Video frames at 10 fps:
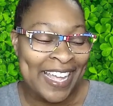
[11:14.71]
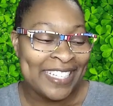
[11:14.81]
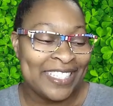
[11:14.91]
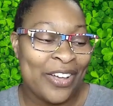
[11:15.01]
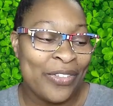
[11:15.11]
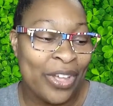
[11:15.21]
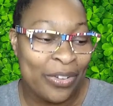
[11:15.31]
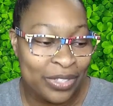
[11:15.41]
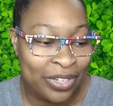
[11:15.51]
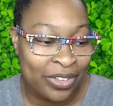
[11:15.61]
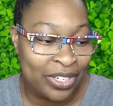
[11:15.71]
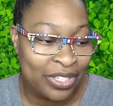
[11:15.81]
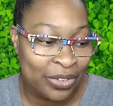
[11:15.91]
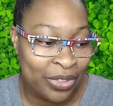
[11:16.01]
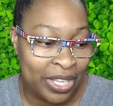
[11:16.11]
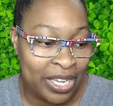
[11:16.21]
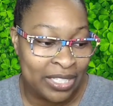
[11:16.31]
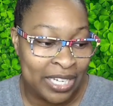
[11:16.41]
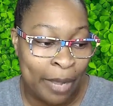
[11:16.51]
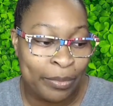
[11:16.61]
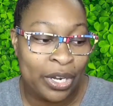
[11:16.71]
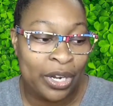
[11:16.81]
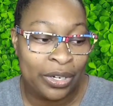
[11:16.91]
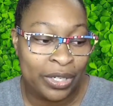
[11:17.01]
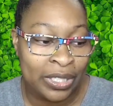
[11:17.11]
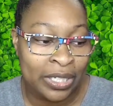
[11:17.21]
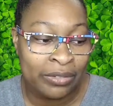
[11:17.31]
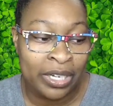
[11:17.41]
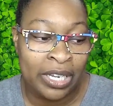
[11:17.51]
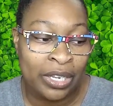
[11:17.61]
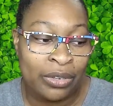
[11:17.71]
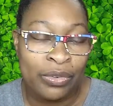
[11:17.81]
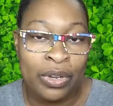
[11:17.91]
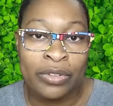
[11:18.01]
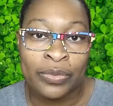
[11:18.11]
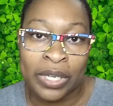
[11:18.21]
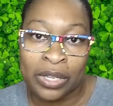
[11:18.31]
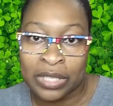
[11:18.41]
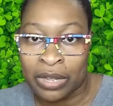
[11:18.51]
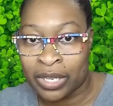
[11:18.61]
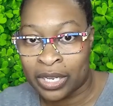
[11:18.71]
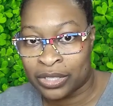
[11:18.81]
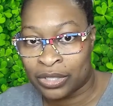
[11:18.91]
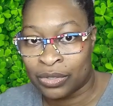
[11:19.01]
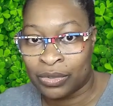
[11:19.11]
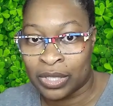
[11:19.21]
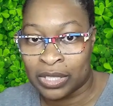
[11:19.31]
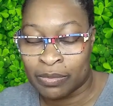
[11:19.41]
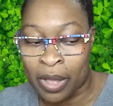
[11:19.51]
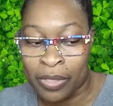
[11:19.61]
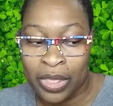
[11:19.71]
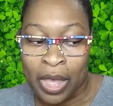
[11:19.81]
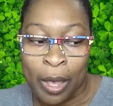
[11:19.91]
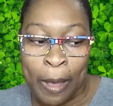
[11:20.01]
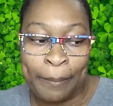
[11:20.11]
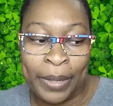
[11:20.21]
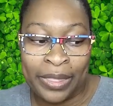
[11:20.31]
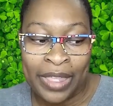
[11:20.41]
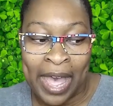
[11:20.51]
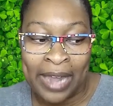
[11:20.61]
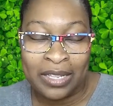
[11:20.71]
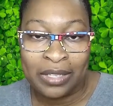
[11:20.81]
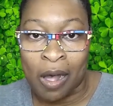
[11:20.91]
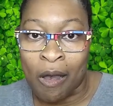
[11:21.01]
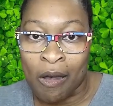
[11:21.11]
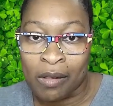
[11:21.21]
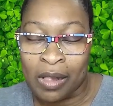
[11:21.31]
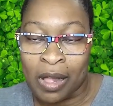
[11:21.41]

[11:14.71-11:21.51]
So those are the two things that I'm currently reading. Who knows what else I'll get to this month. But that is all.